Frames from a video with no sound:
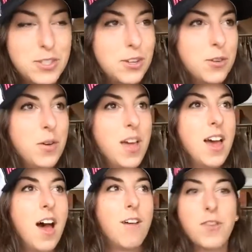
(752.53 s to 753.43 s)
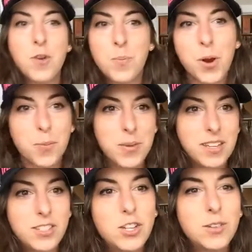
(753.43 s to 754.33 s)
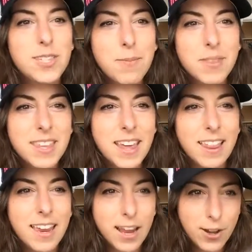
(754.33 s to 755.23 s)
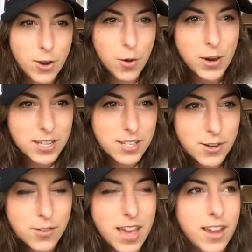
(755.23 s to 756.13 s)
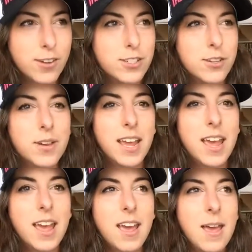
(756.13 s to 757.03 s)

do a few burpees, do something that like annoys you that you're doing it.